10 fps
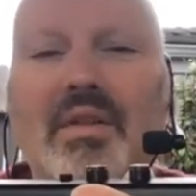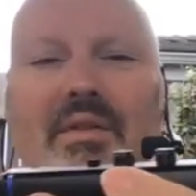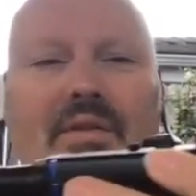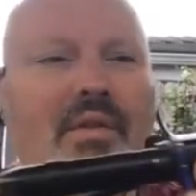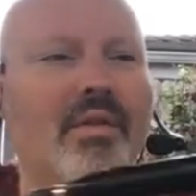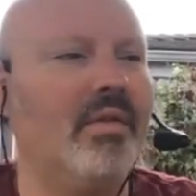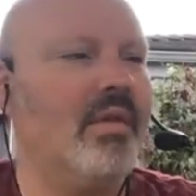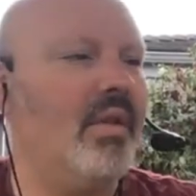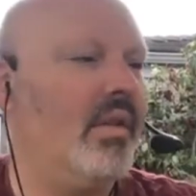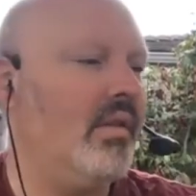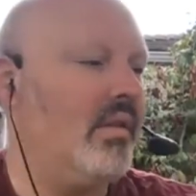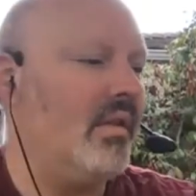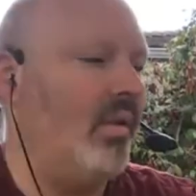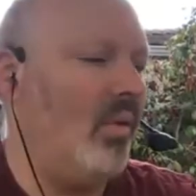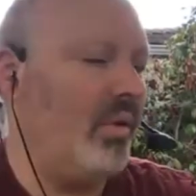of
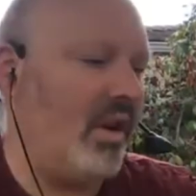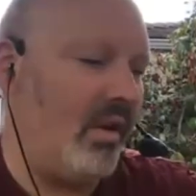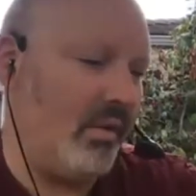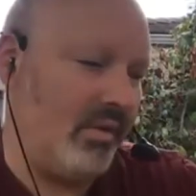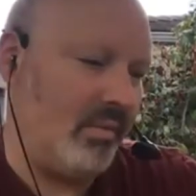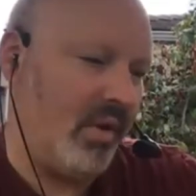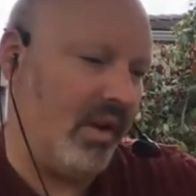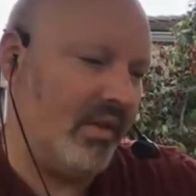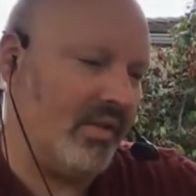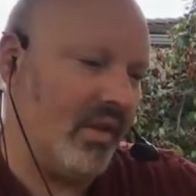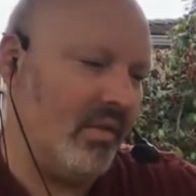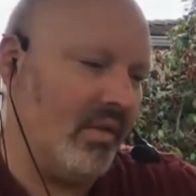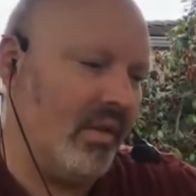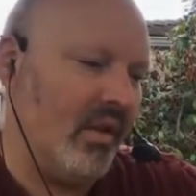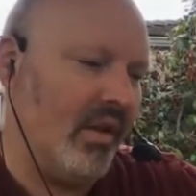audio and mic. So
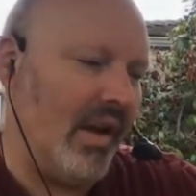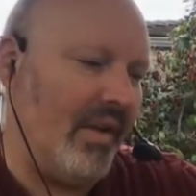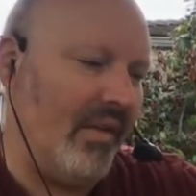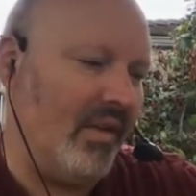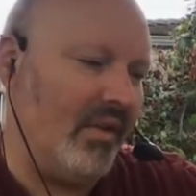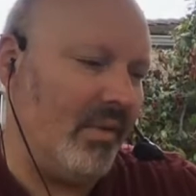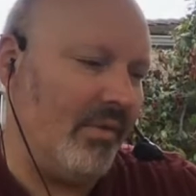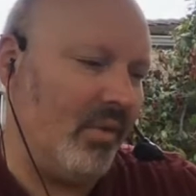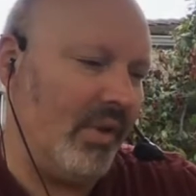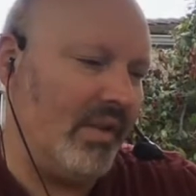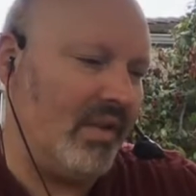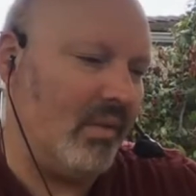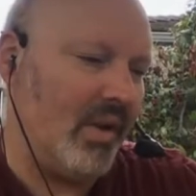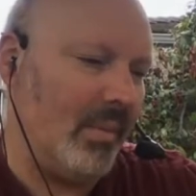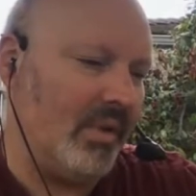I've never used it before. Let's see
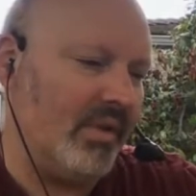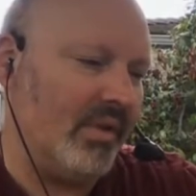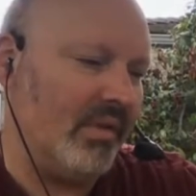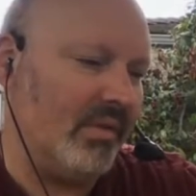what happens.